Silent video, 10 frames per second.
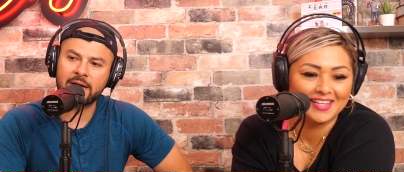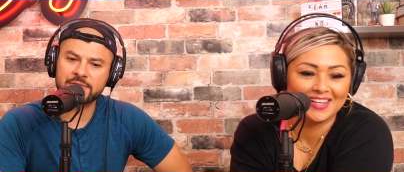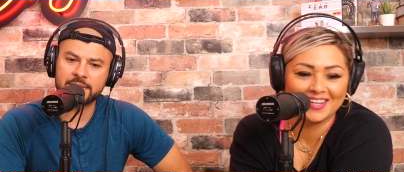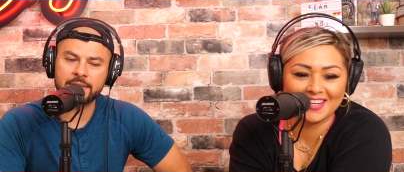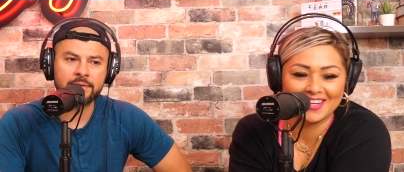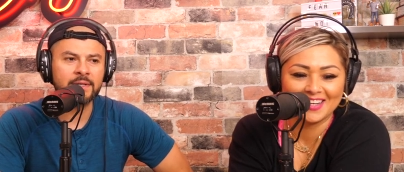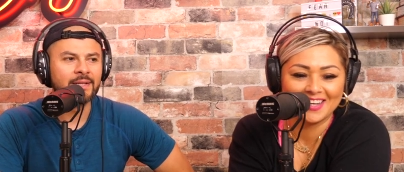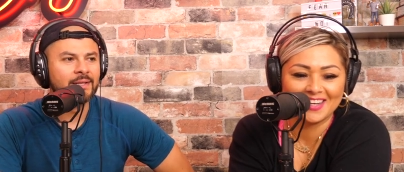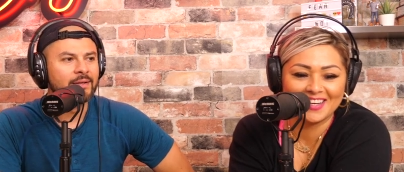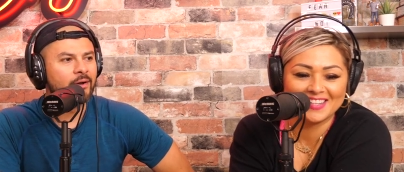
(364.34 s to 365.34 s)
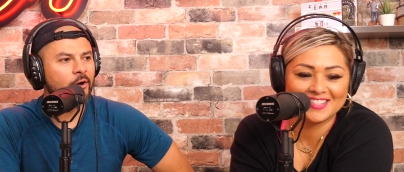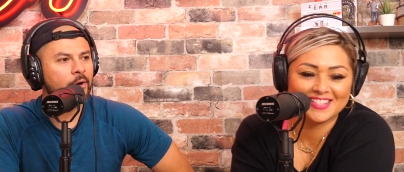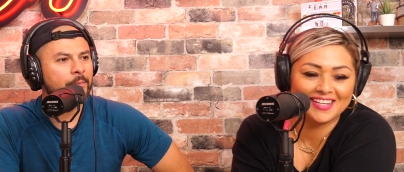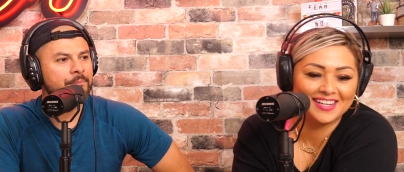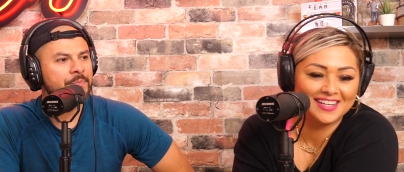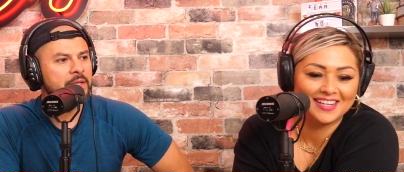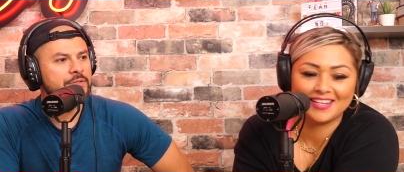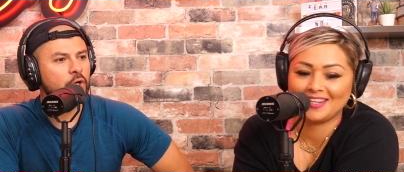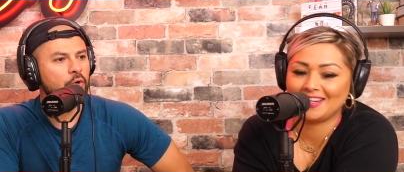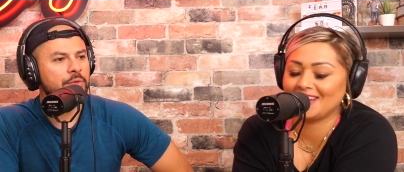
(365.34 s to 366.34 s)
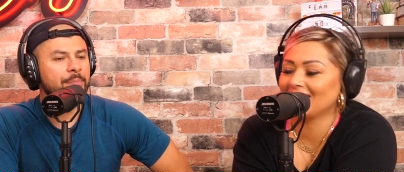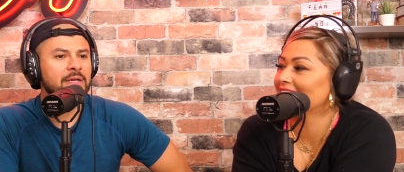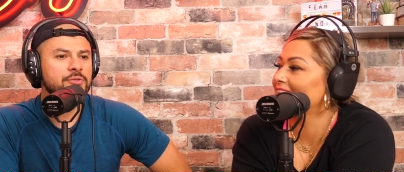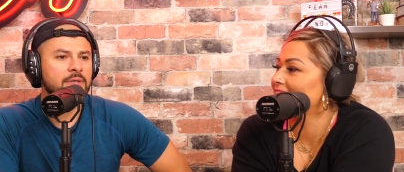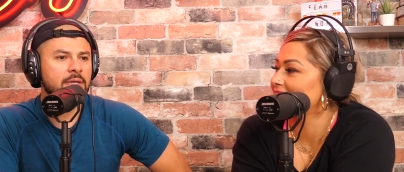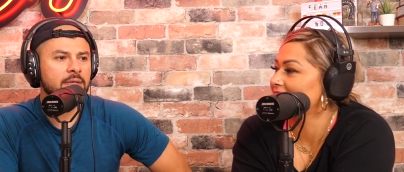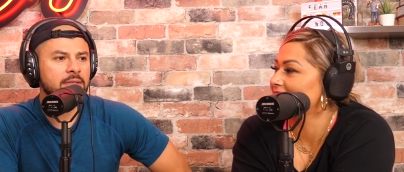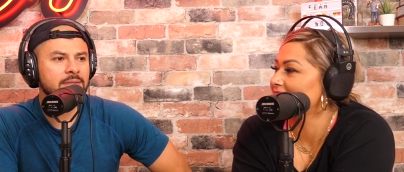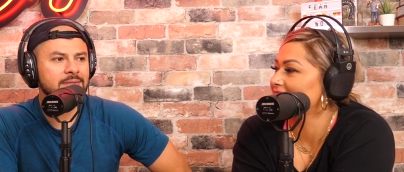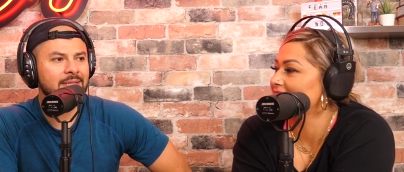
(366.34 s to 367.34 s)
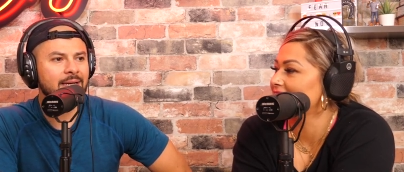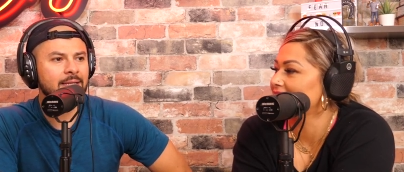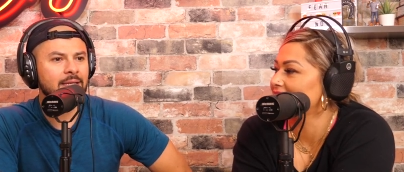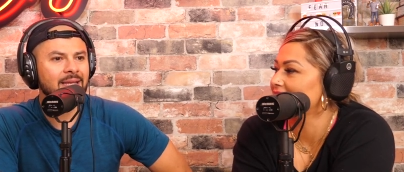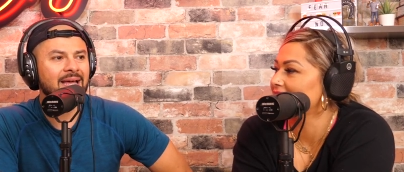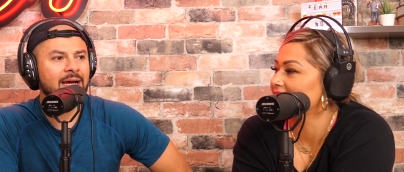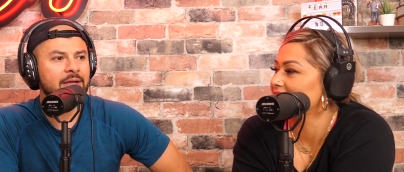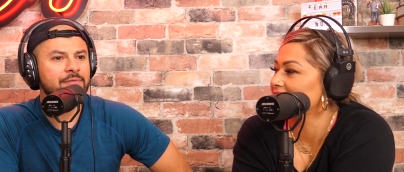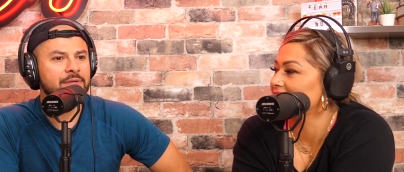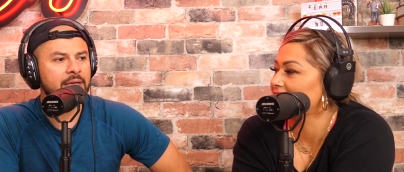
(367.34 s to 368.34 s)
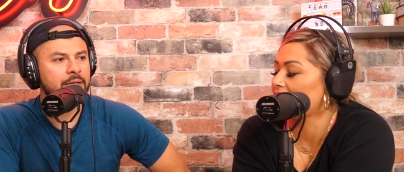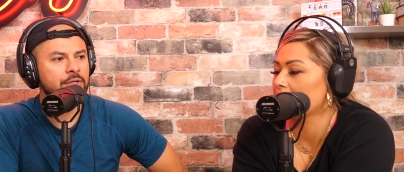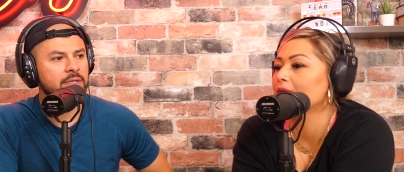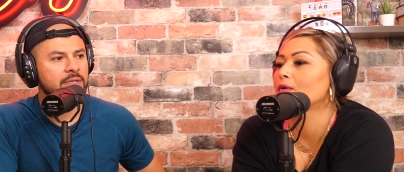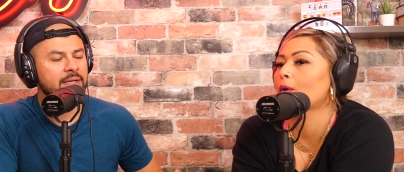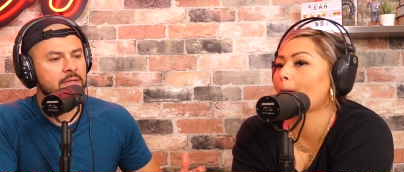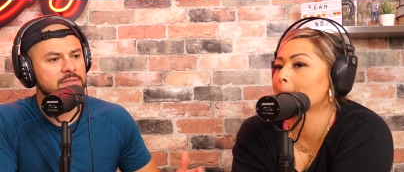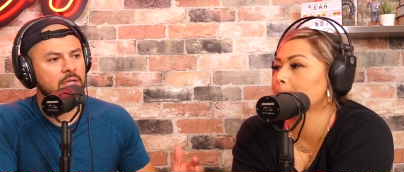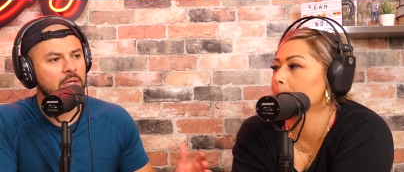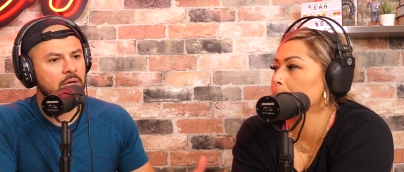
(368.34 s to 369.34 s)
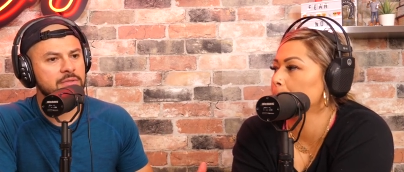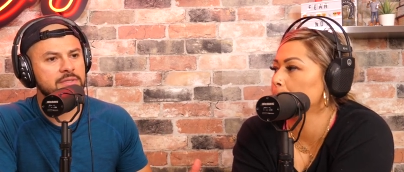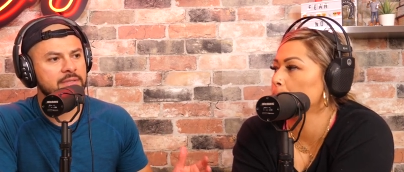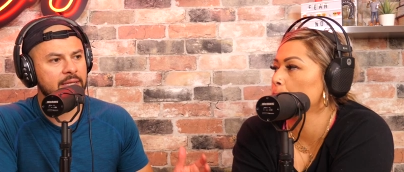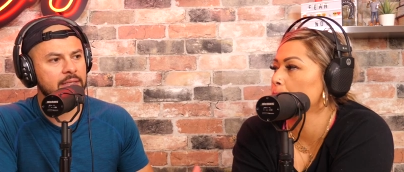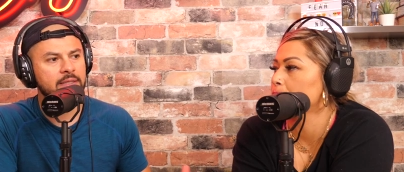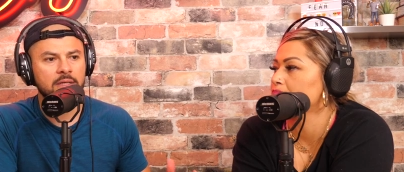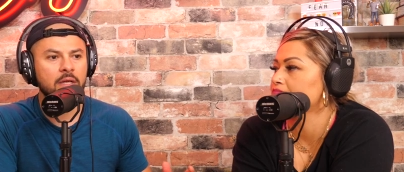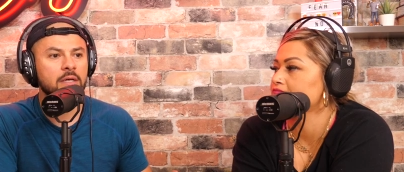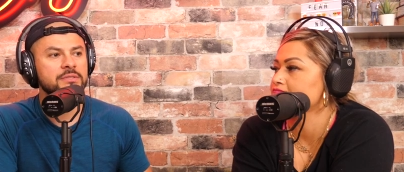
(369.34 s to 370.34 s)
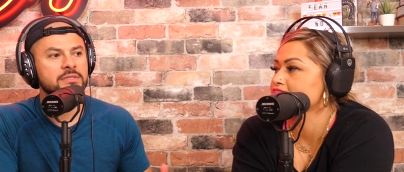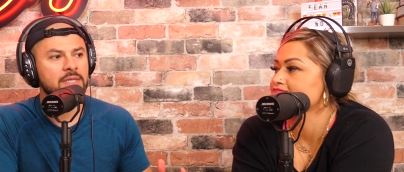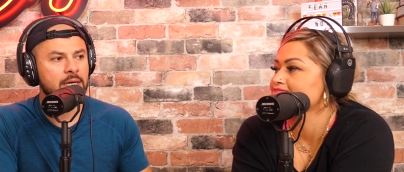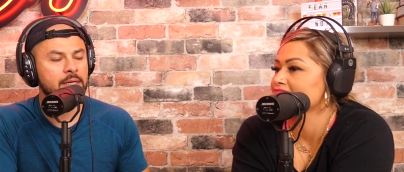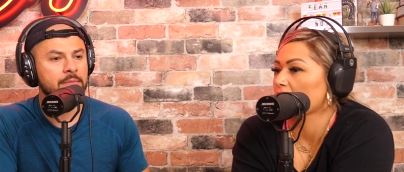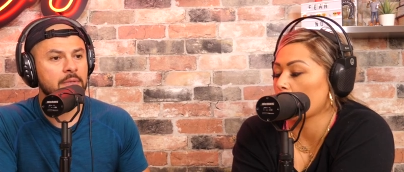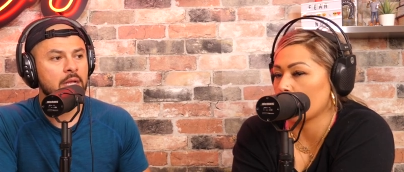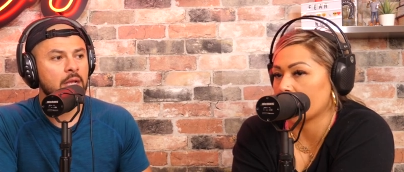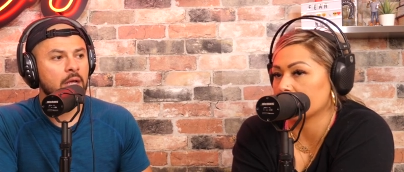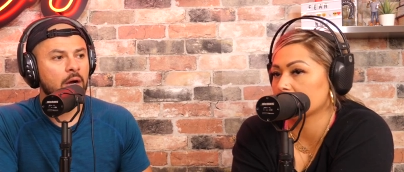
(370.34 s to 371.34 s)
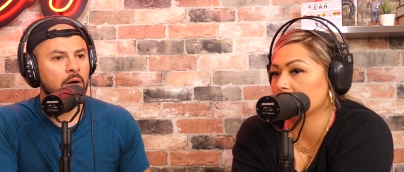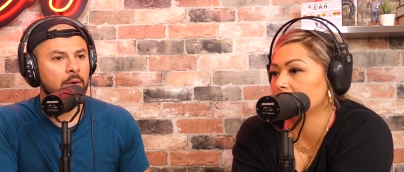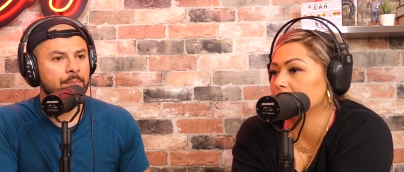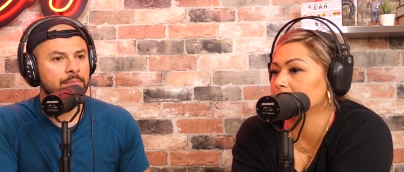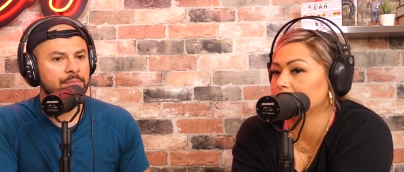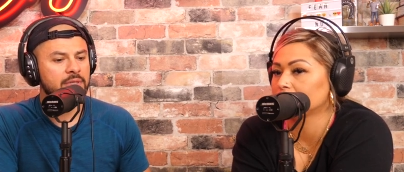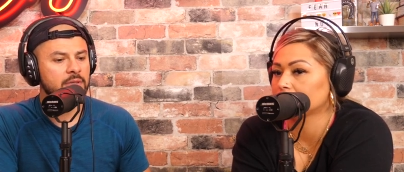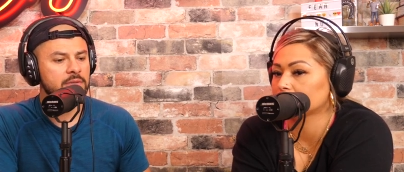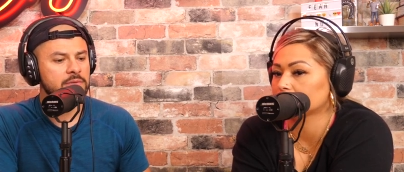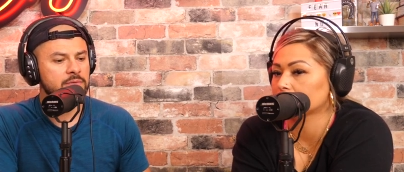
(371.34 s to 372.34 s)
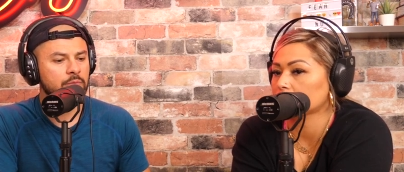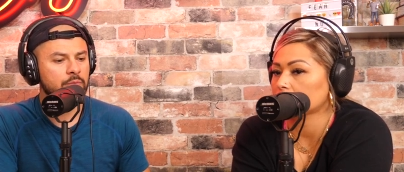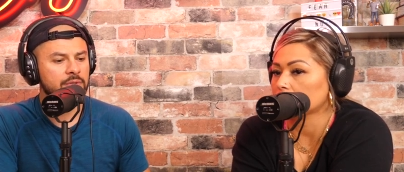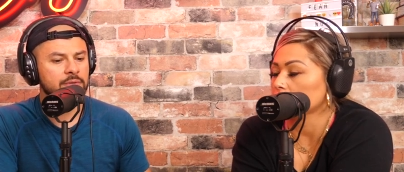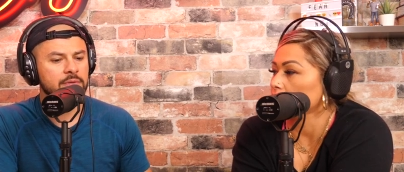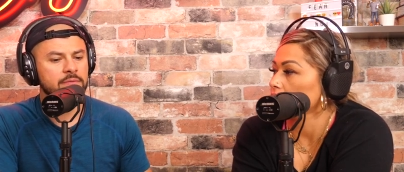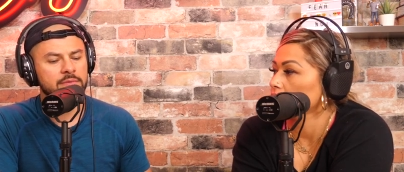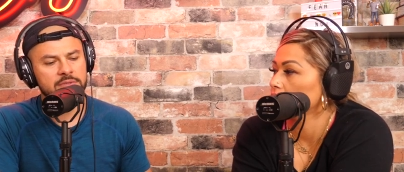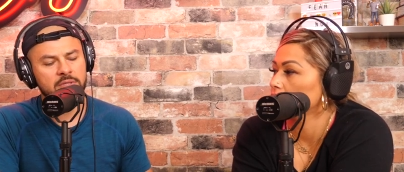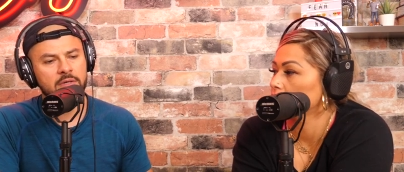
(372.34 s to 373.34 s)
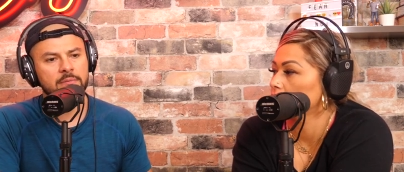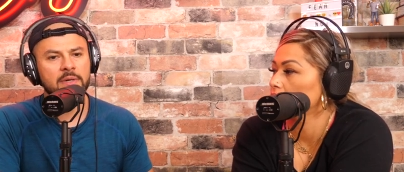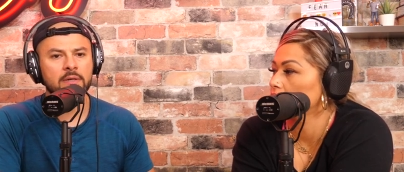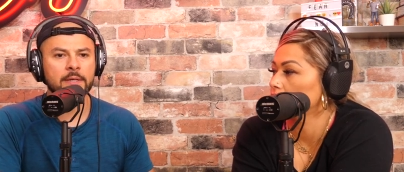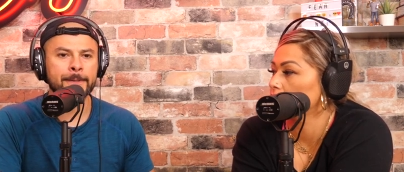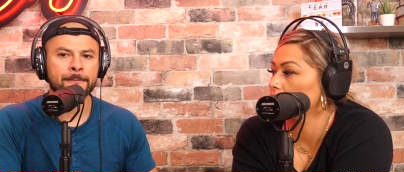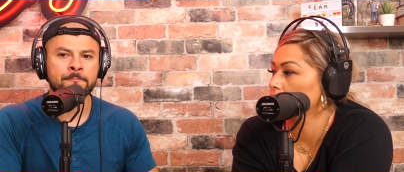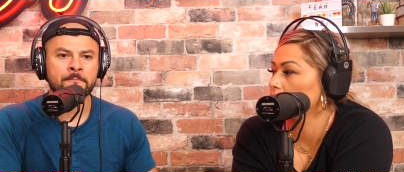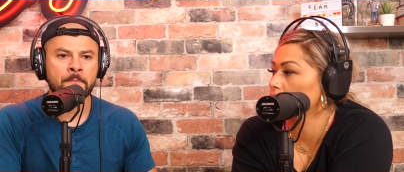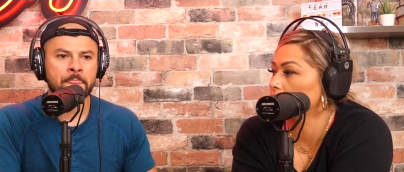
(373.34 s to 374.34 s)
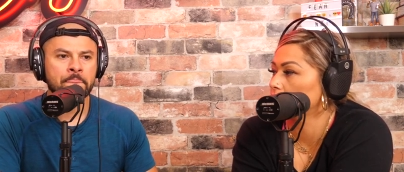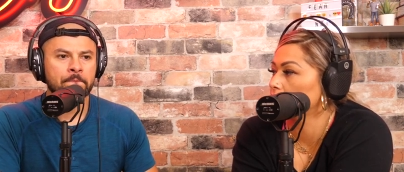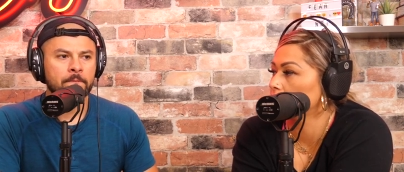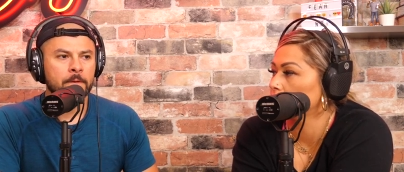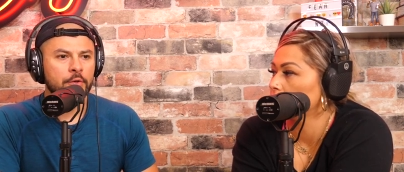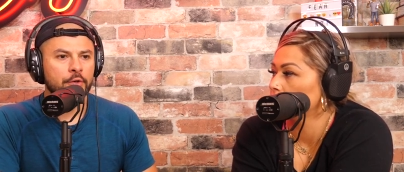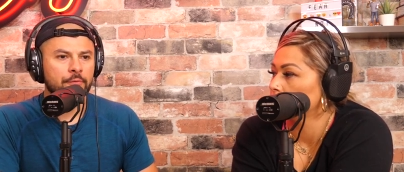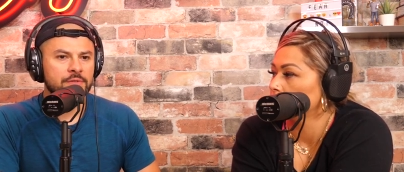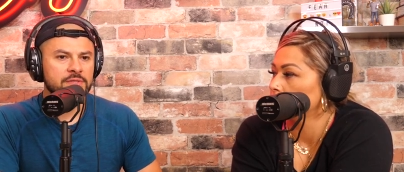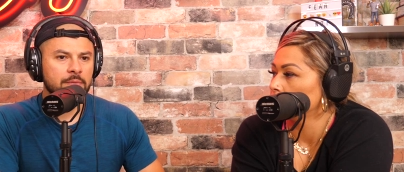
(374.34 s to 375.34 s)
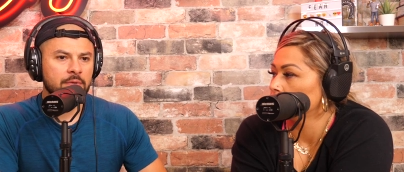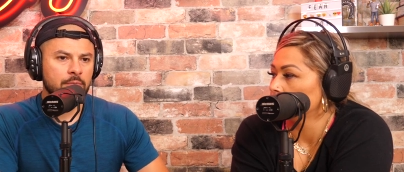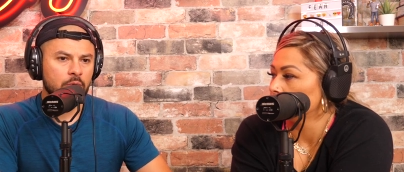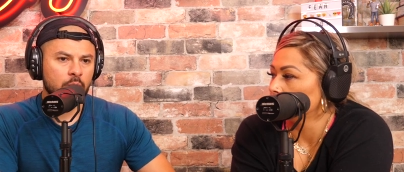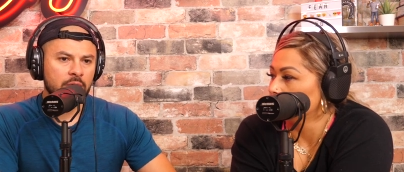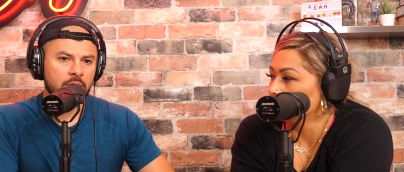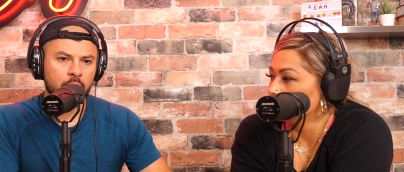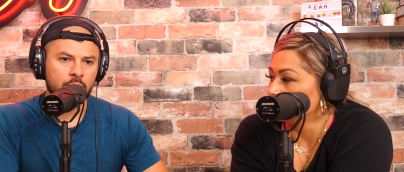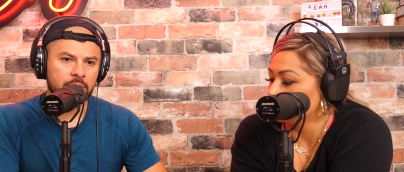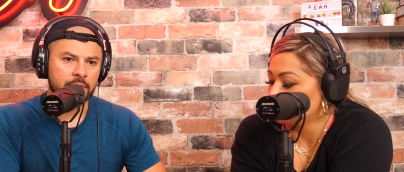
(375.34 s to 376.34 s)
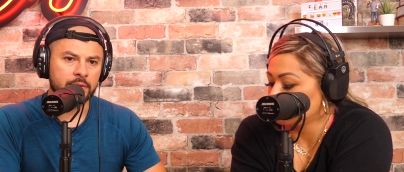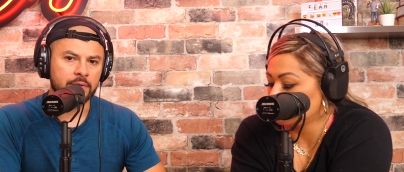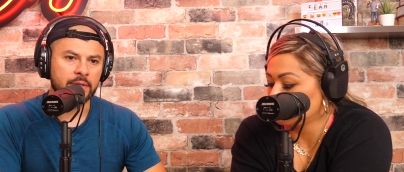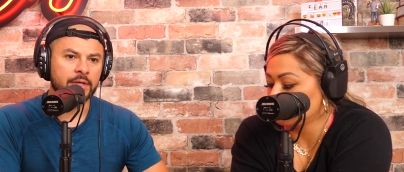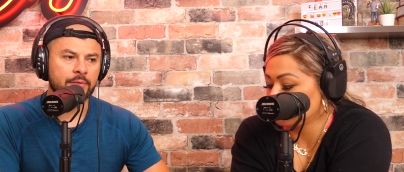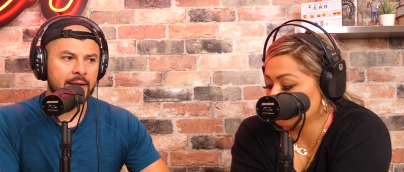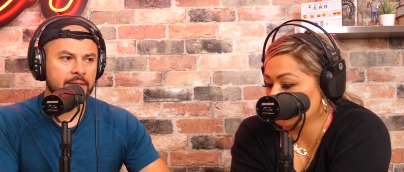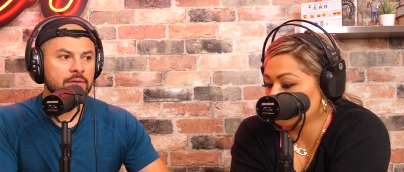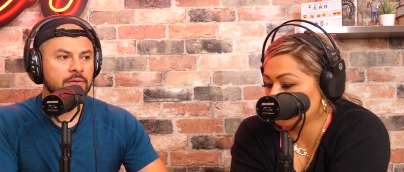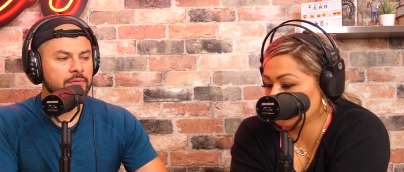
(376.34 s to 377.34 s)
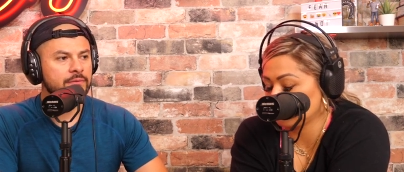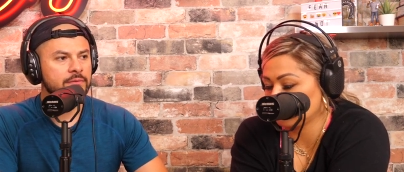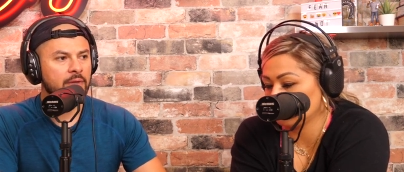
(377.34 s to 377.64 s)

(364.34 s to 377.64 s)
Speaker 1: I'll share. Um, so, so, the Patreon is not live yet. You're gonna announce a launch date and launch time, correct? Uh, because we're we're talking about like, you know, for some of the more one-on-one interactive